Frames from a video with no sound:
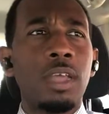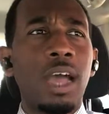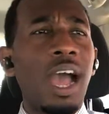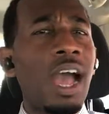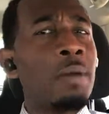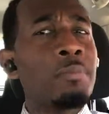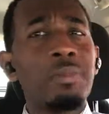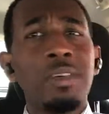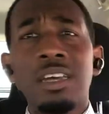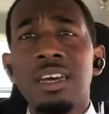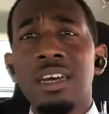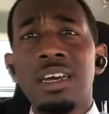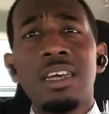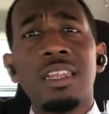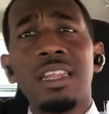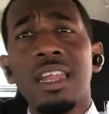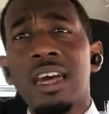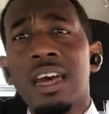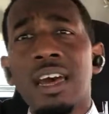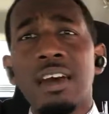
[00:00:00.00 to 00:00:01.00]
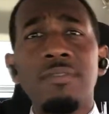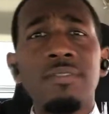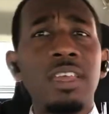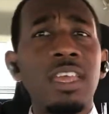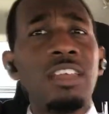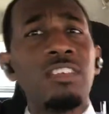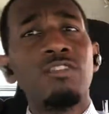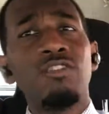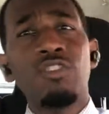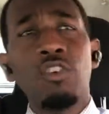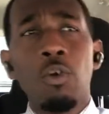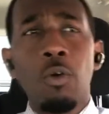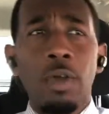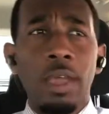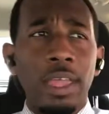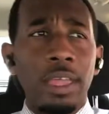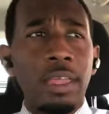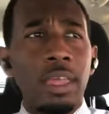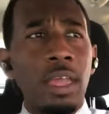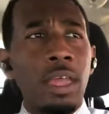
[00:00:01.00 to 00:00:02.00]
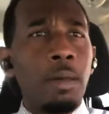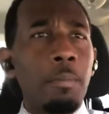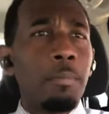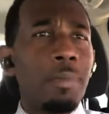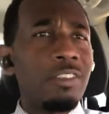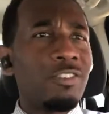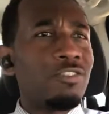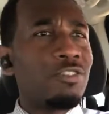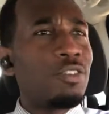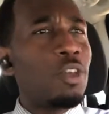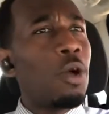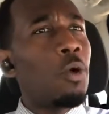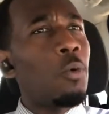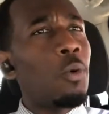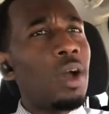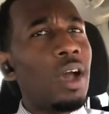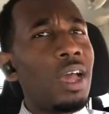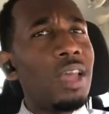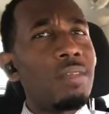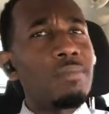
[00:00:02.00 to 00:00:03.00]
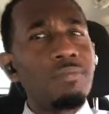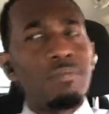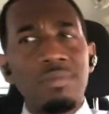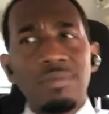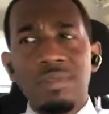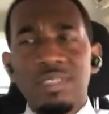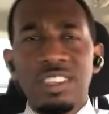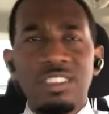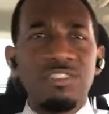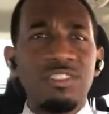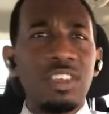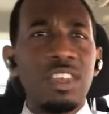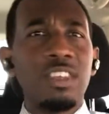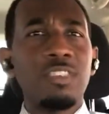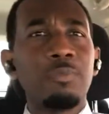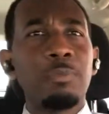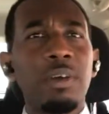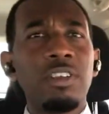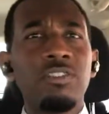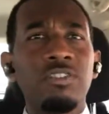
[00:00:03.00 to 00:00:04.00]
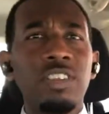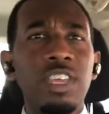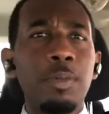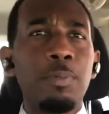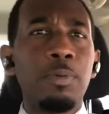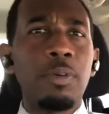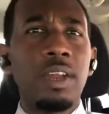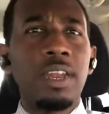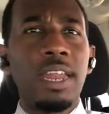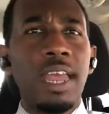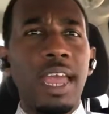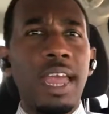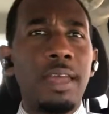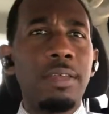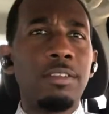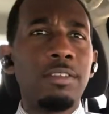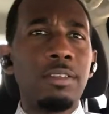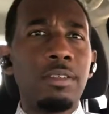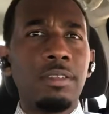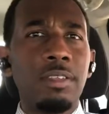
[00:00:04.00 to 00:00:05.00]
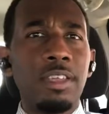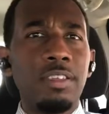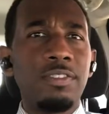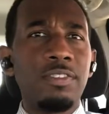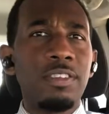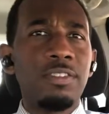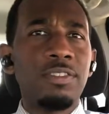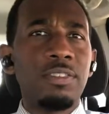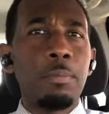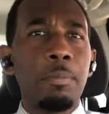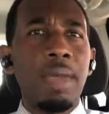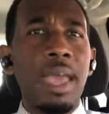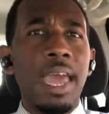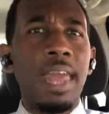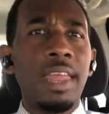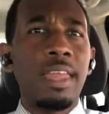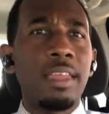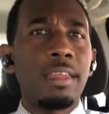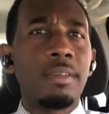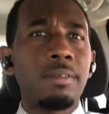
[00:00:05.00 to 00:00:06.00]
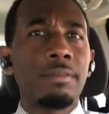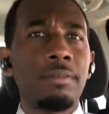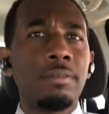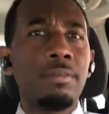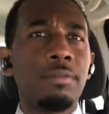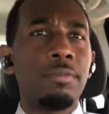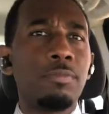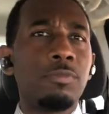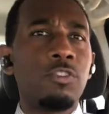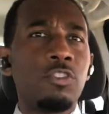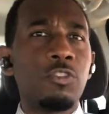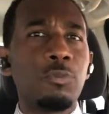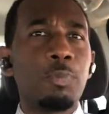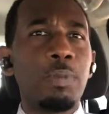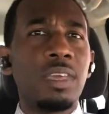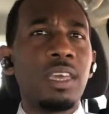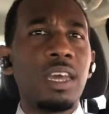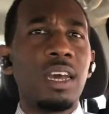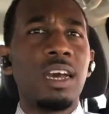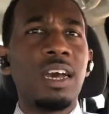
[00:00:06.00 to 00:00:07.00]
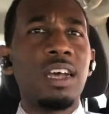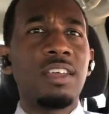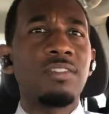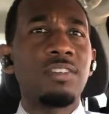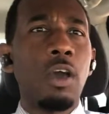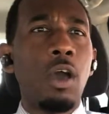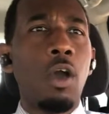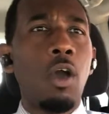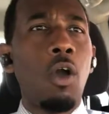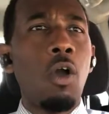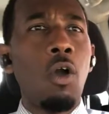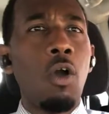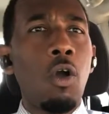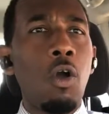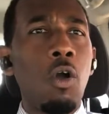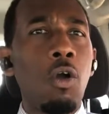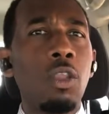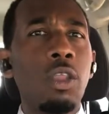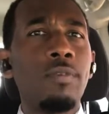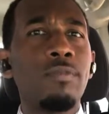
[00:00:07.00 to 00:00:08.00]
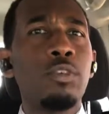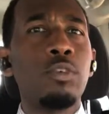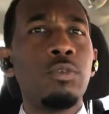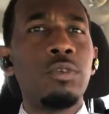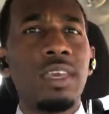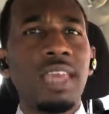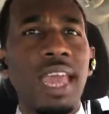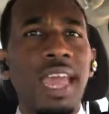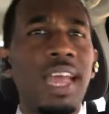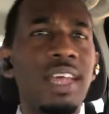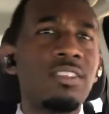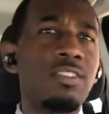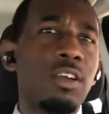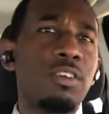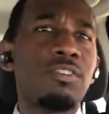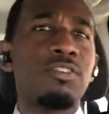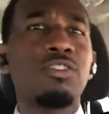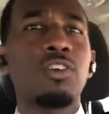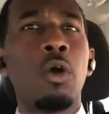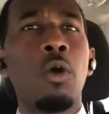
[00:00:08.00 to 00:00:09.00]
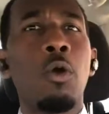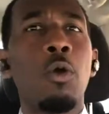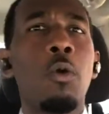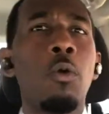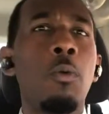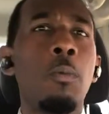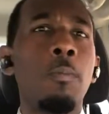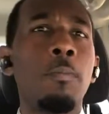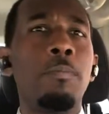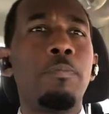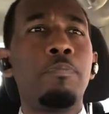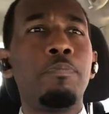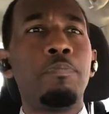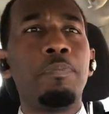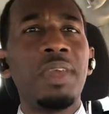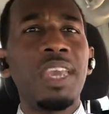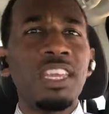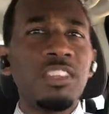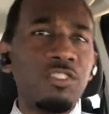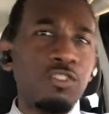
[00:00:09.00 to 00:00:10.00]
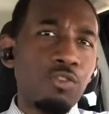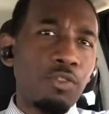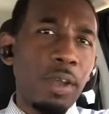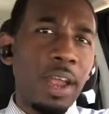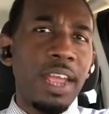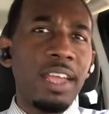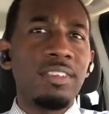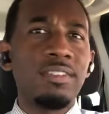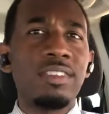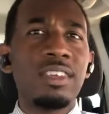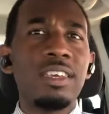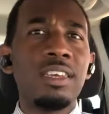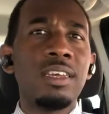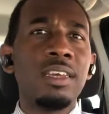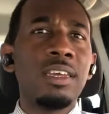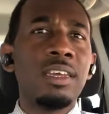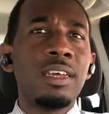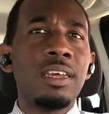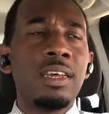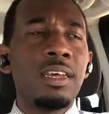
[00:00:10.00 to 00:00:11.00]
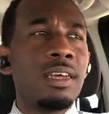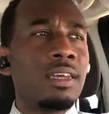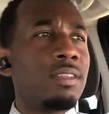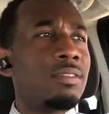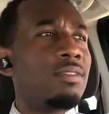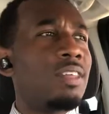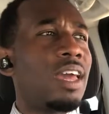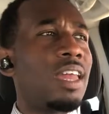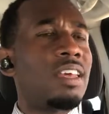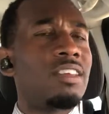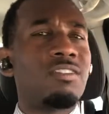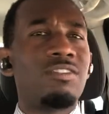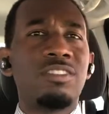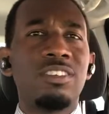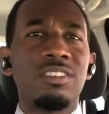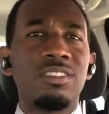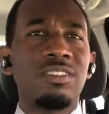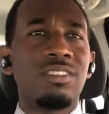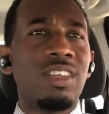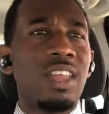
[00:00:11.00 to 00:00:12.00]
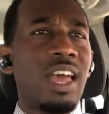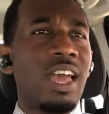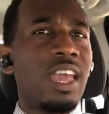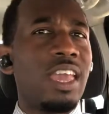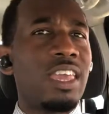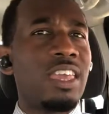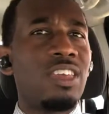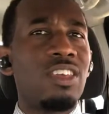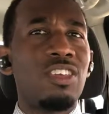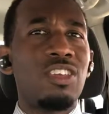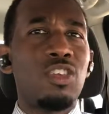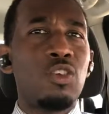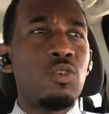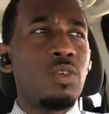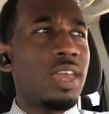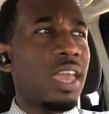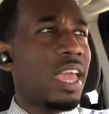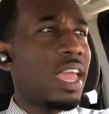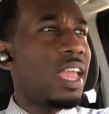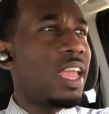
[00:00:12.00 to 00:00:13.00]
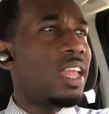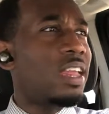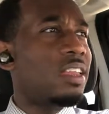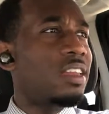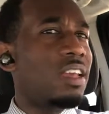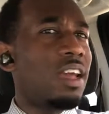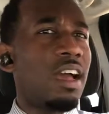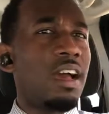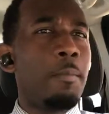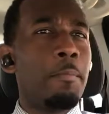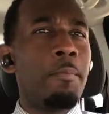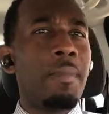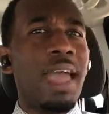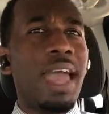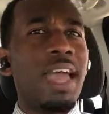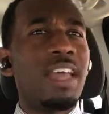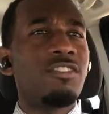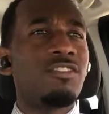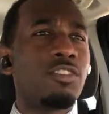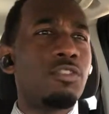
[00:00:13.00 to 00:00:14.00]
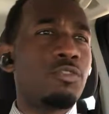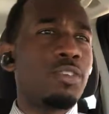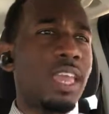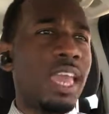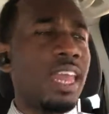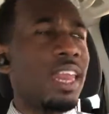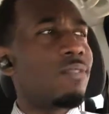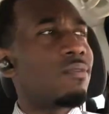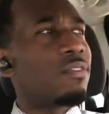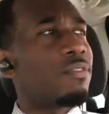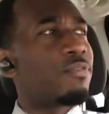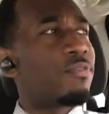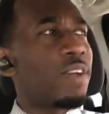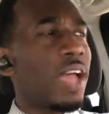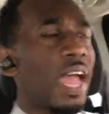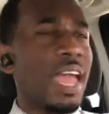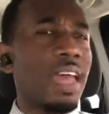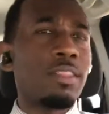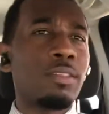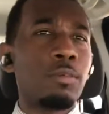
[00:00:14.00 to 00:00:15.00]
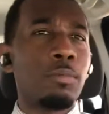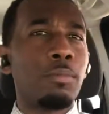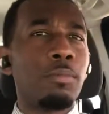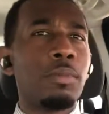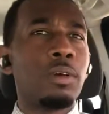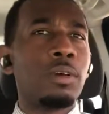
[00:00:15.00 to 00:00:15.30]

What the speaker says: I'm good, love, enjoy. But you know what? The shit is much deeper than that. It's systematic. Just because all of you cats are so bitch crazy that it's just like you can't imagine, you can't even fathom